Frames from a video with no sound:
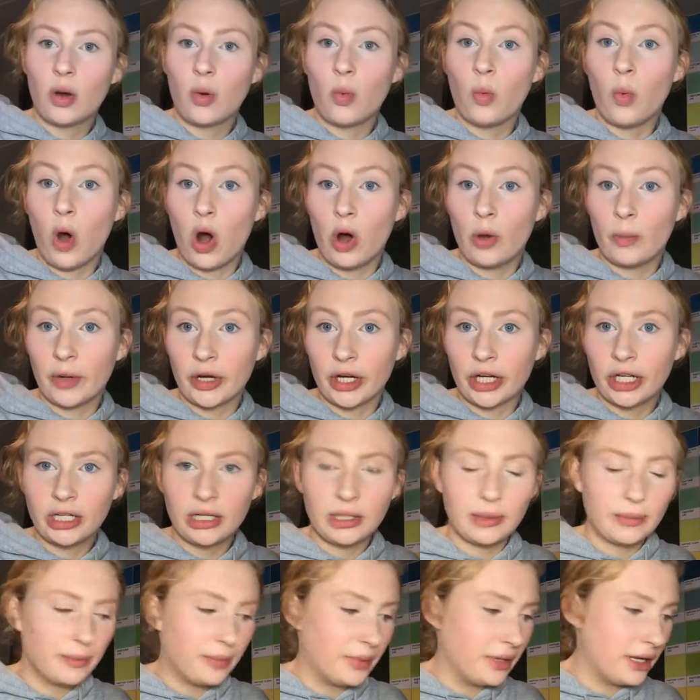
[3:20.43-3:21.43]
Walmart,
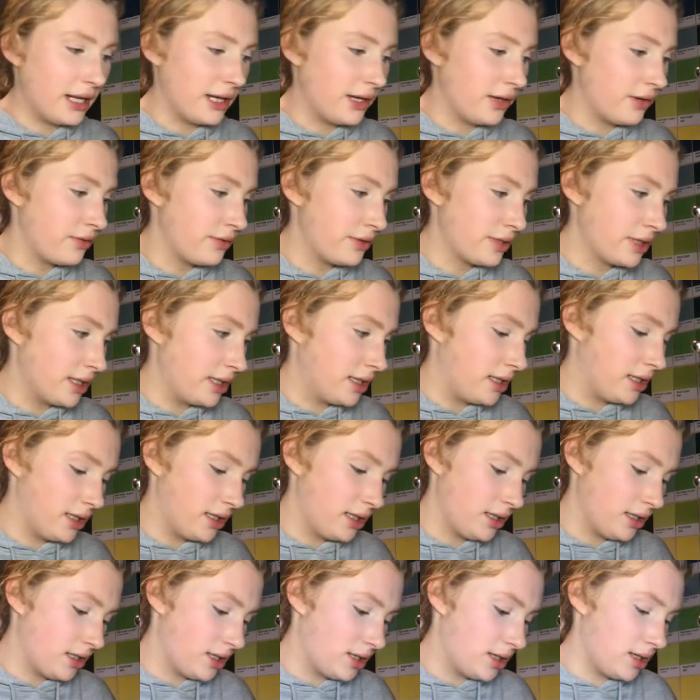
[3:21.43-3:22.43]
but I don't really
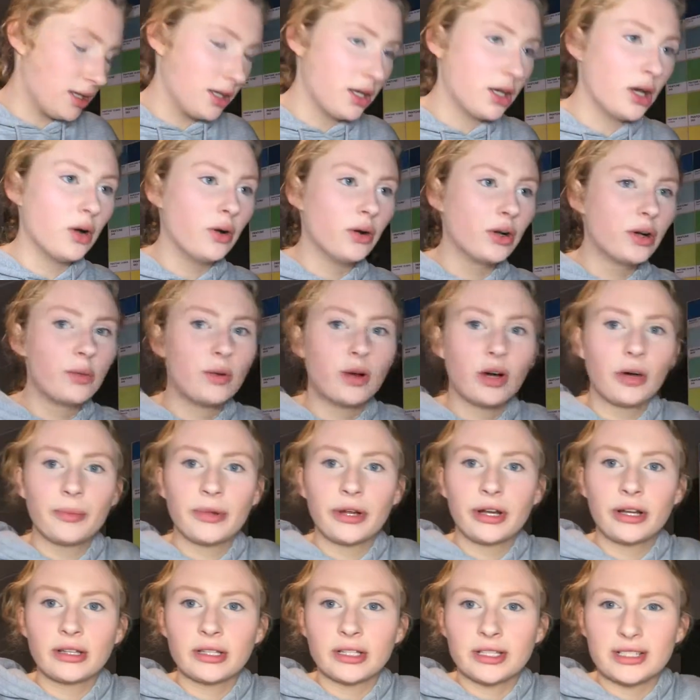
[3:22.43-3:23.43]
go to
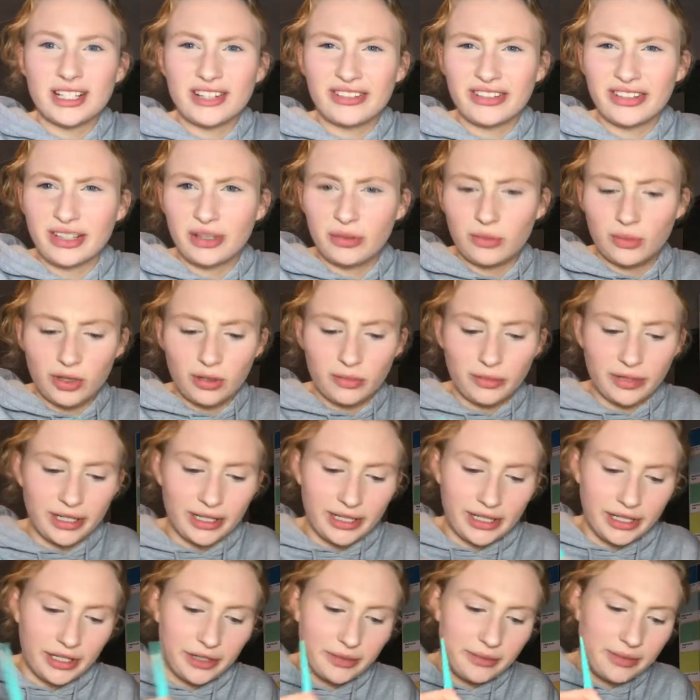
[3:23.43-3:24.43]
Walmart. There's not really a
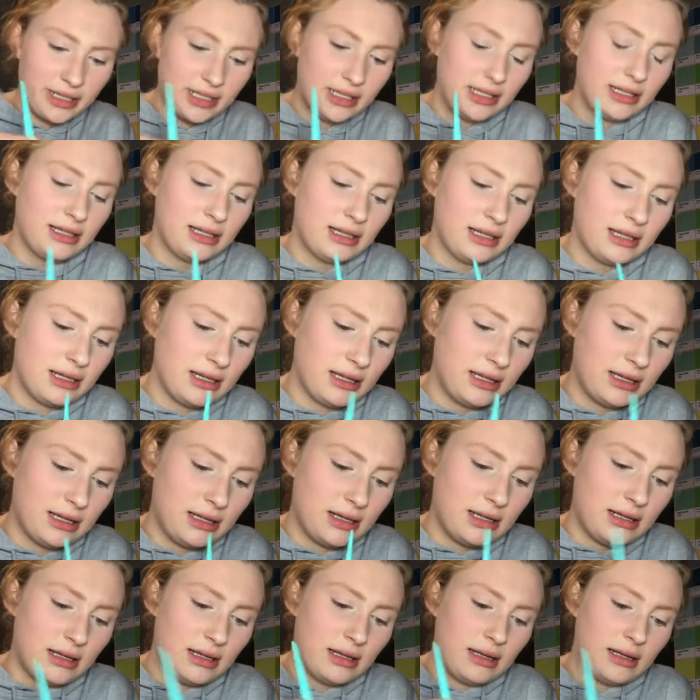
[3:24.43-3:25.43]
Walmart near me.
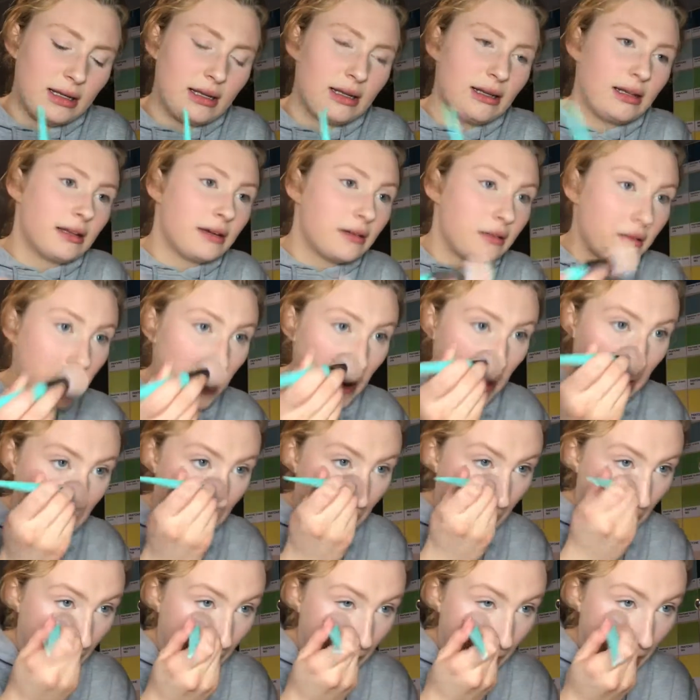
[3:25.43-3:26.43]
I don't know.
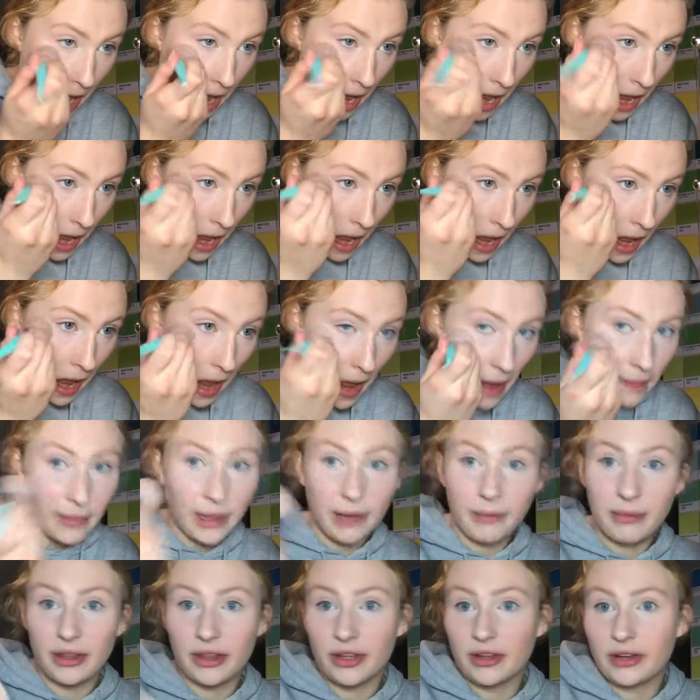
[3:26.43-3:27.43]

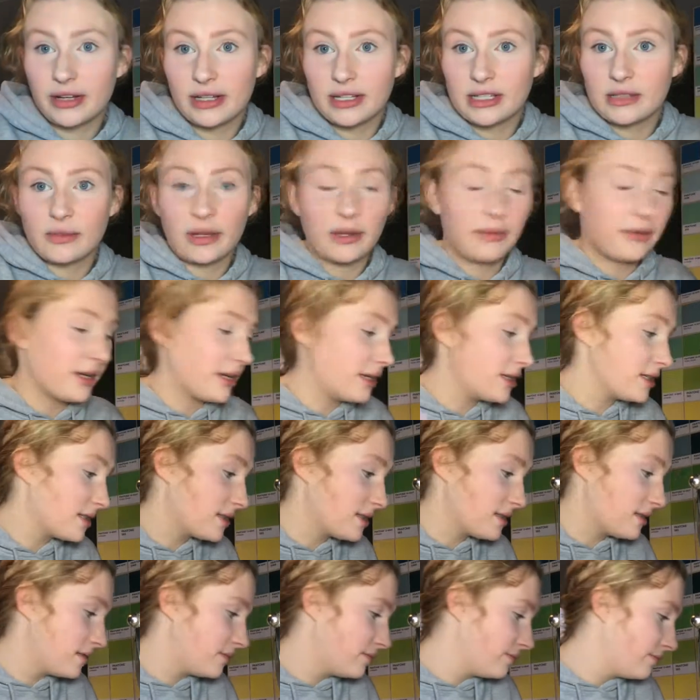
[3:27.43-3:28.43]
Maybe there is. Maybe
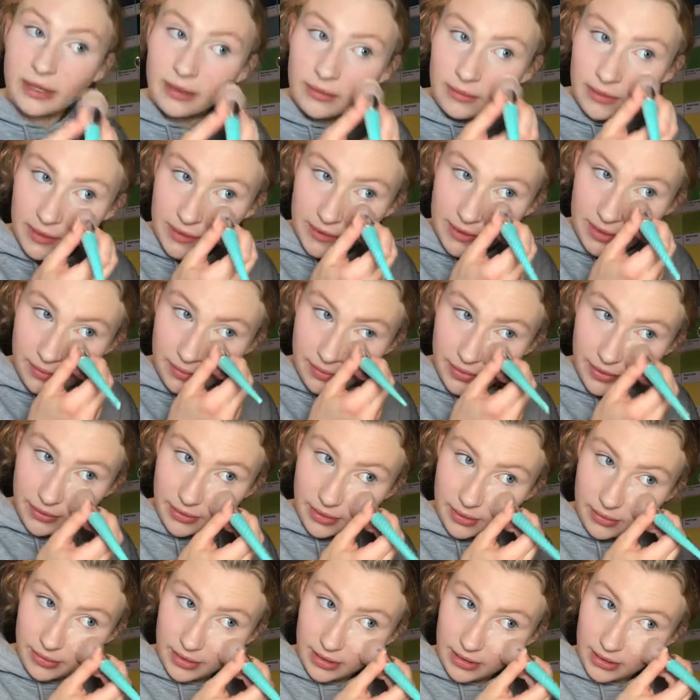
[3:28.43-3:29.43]
I don't use a
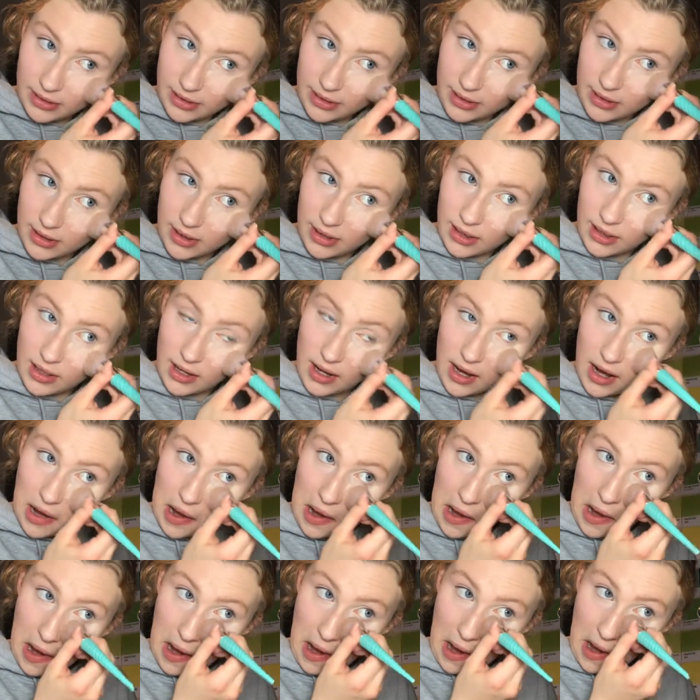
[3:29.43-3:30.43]
beauty blender.
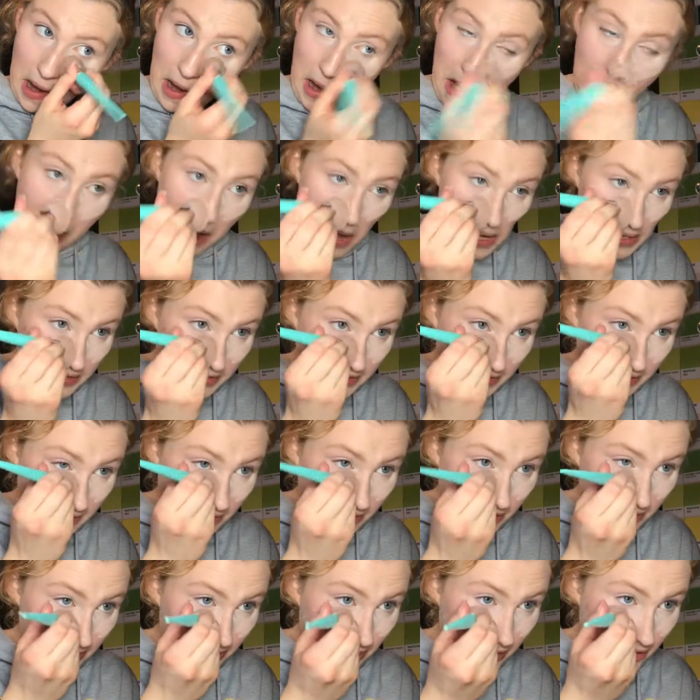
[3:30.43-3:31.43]
I just
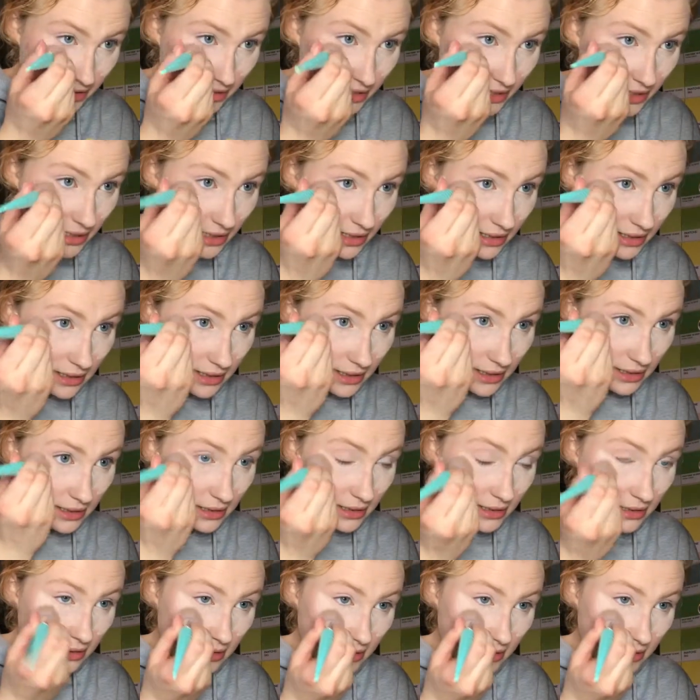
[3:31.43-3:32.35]
use brushes.